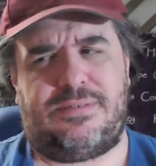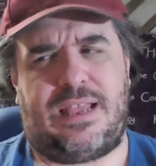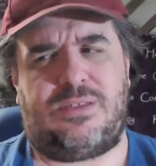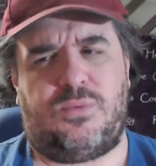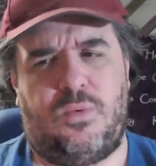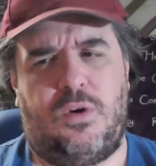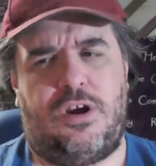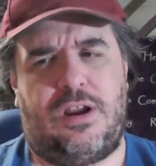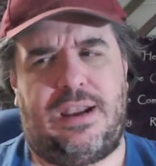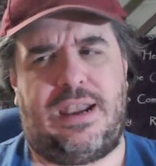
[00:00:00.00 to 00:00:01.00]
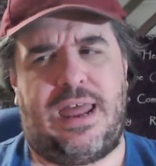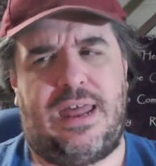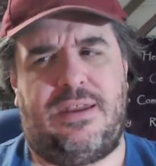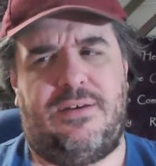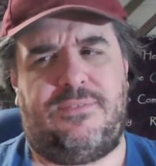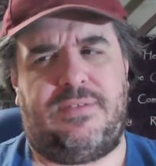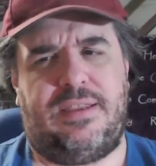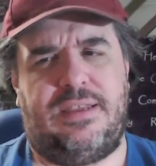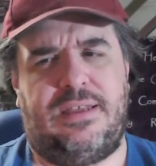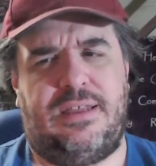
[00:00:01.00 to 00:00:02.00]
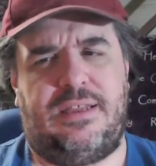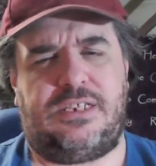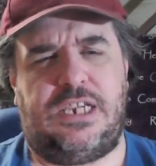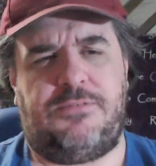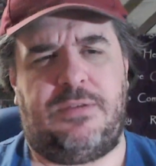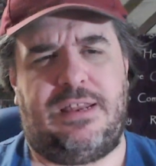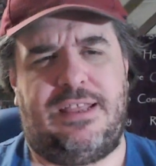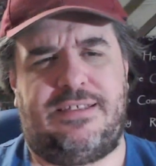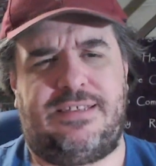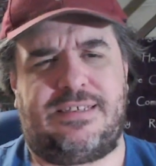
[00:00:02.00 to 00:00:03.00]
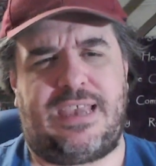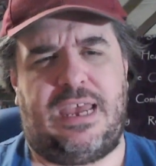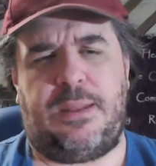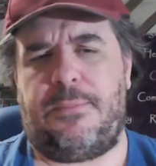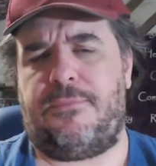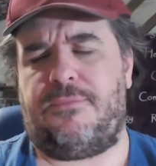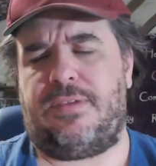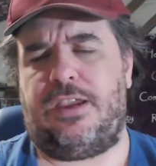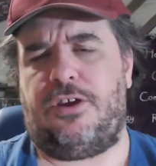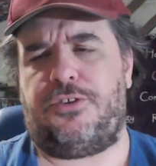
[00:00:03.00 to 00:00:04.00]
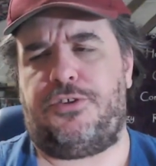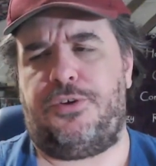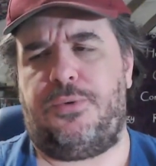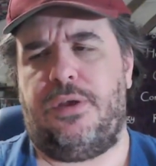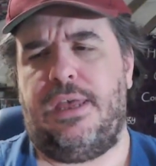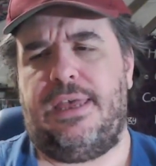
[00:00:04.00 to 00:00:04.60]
That's where a lot of the achievement list is kind of geared to.